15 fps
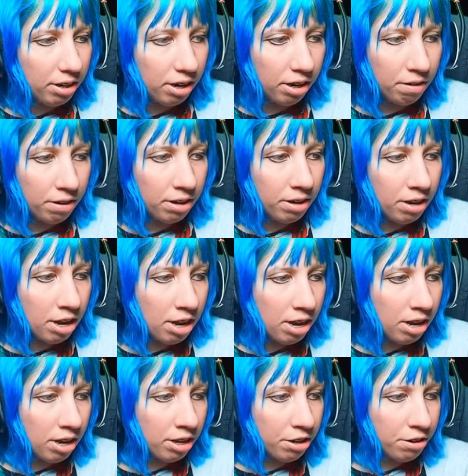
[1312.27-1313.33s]

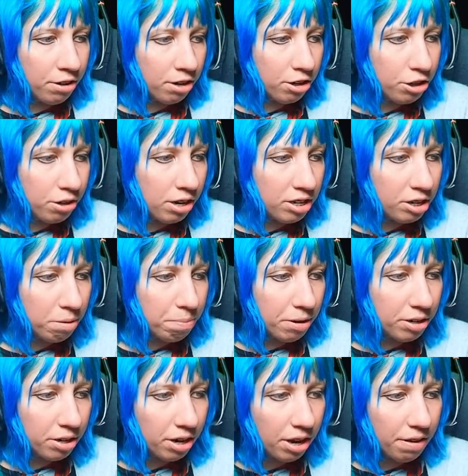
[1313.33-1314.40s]
you got a treasure, but I
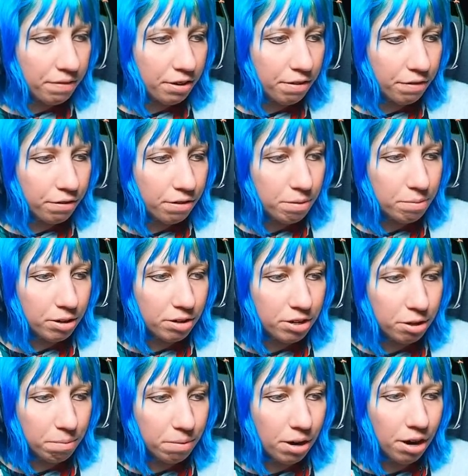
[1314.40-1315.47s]
don't have enough crypto
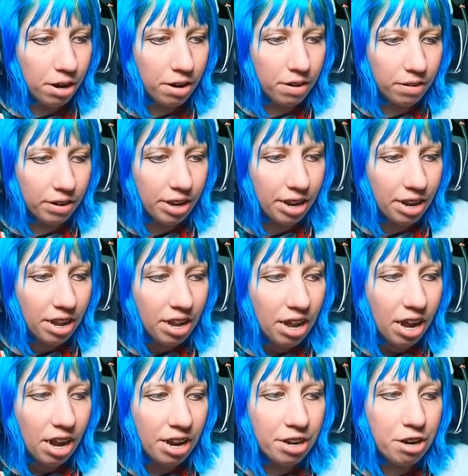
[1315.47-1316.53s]
to worry.
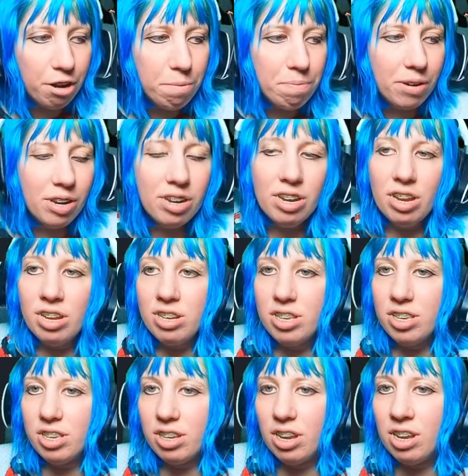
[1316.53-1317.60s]
I know, but
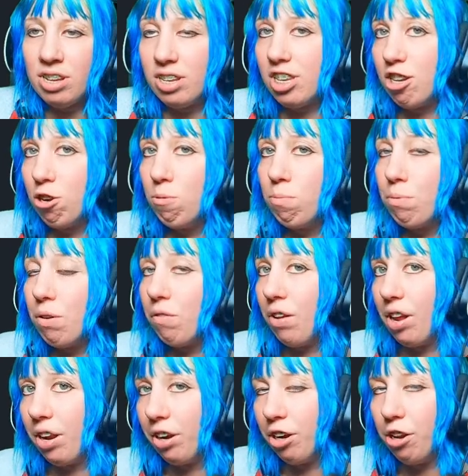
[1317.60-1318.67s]
it's still
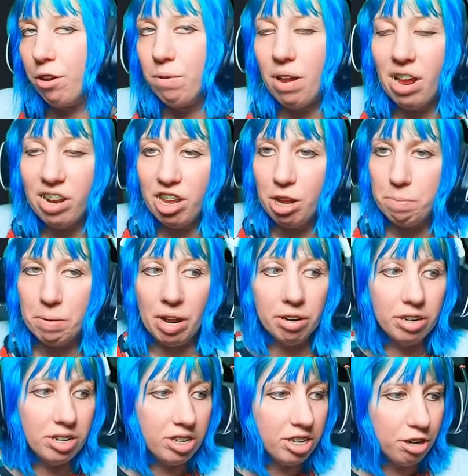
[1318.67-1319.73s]
worrying though. Any
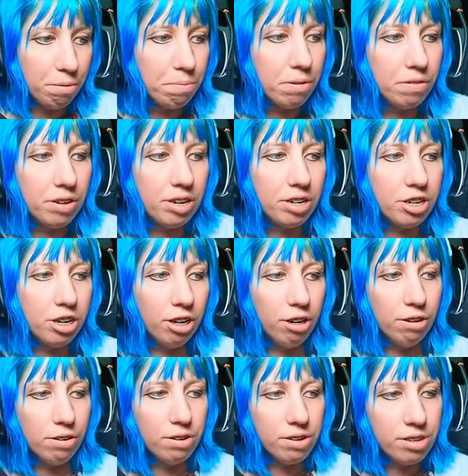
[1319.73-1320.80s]
amount is still worrying to
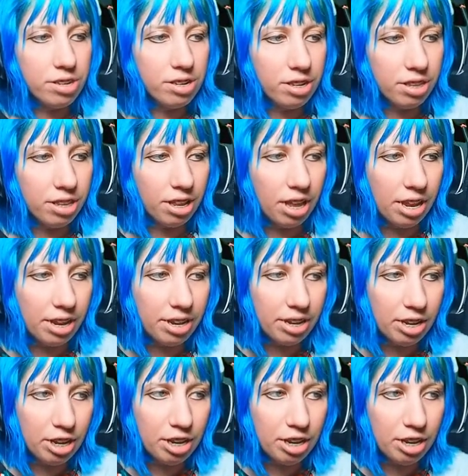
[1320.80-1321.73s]
lose. Like,